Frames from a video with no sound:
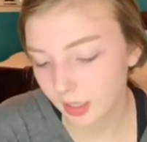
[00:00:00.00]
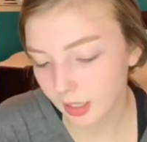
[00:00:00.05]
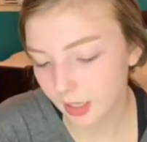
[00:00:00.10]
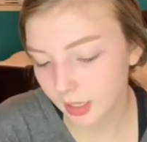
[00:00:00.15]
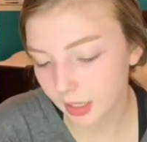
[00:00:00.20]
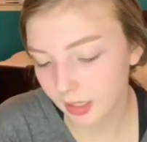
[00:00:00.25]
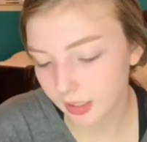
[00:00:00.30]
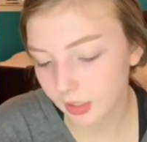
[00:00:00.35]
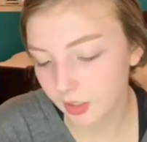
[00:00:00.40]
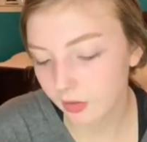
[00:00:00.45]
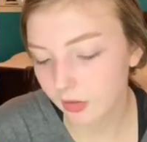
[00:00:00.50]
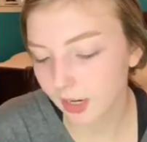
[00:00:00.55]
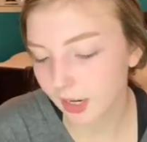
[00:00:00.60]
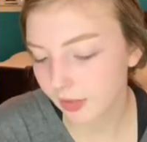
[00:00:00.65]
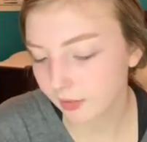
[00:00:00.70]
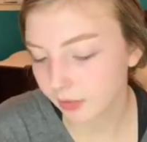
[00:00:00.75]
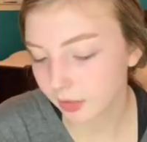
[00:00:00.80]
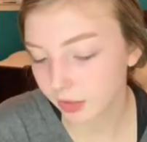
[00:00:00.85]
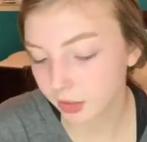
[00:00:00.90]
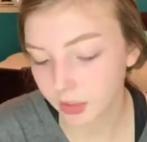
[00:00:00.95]
And it don't
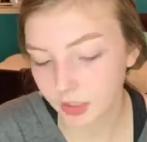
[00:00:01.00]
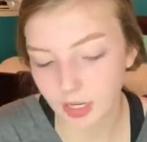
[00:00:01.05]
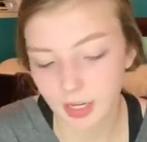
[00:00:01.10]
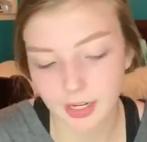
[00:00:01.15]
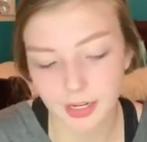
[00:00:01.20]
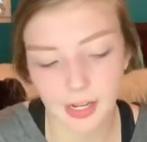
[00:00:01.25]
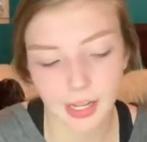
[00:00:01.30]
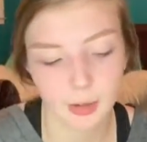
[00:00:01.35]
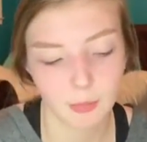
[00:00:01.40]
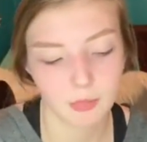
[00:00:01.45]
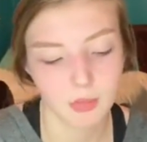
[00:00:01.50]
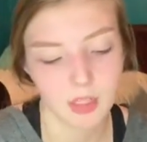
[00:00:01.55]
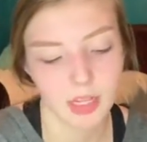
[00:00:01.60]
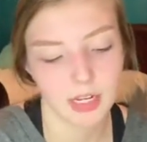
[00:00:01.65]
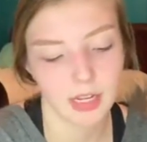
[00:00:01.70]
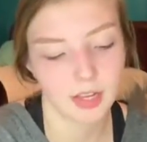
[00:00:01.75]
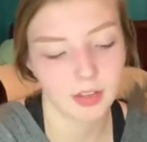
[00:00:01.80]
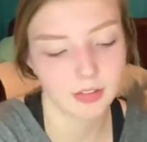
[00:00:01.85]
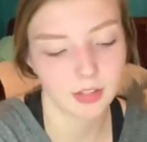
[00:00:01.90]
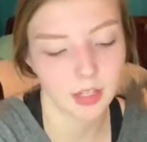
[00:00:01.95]
have a shade name, so I
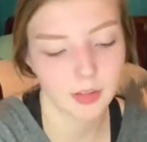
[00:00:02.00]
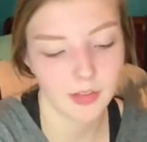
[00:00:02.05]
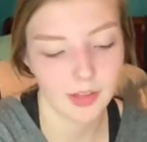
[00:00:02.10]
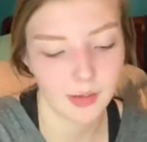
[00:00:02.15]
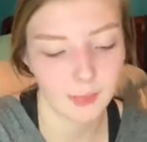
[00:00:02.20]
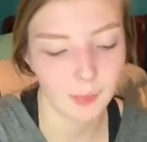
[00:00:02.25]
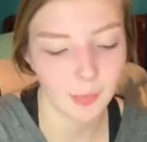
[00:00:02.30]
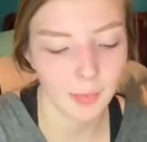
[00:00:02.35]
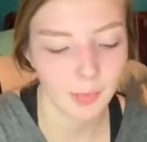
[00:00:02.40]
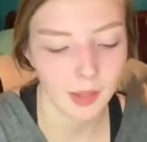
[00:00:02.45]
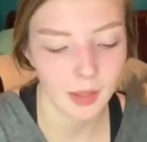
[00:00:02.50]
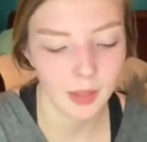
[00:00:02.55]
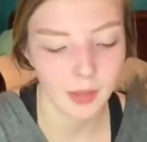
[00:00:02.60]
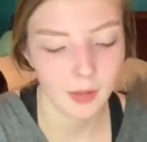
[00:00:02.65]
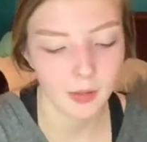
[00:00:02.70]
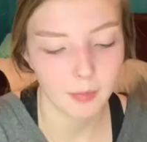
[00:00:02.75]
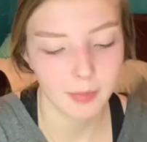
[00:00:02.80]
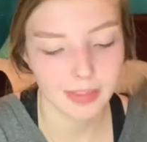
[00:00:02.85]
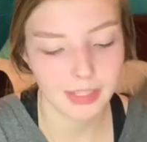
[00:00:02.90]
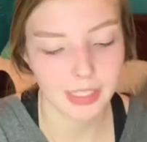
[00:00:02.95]
can't say that.
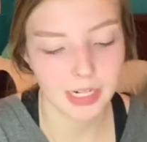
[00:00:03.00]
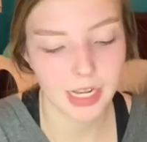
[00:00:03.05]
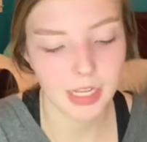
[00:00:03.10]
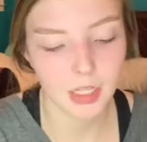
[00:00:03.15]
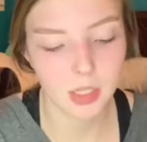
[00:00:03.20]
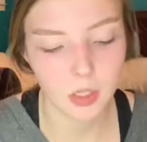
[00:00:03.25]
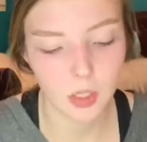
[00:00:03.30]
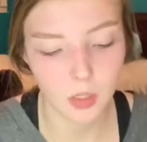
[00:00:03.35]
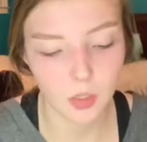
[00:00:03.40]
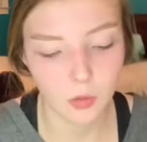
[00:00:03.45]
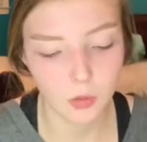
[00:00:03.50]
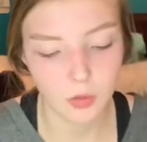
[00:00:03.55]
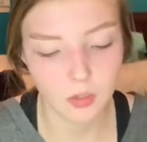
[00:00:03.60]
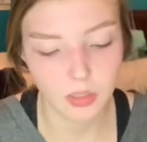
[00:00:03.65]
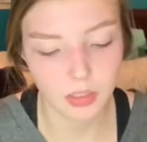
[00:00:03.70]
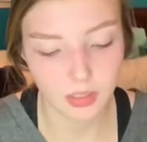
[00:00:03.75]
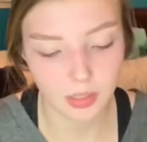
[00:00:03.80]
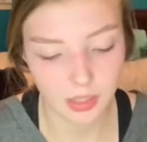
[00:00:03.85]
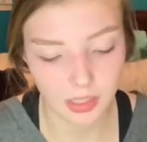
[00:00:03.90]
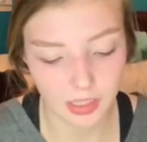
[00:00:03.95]
But then I used
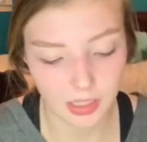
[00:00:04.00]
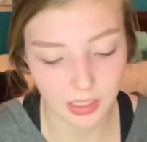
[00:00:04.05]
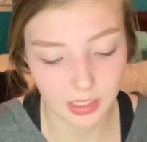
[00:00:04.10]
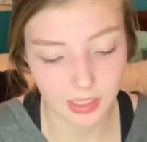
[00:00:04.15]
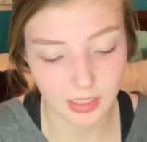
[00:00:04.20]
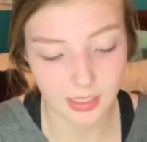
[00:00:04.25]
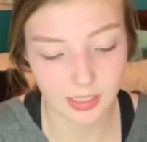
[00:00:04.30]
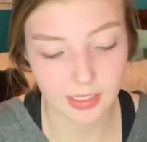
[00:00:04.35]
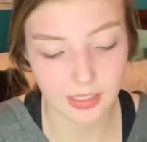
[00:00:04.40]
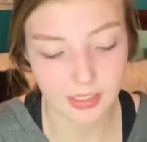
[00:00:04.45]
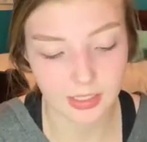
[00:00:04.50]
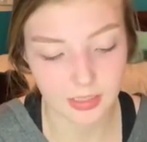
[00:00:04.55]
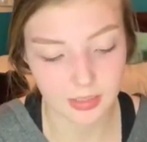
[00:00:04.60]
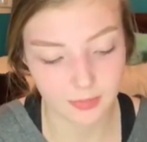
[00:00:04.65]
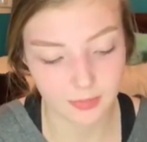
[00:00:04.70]
this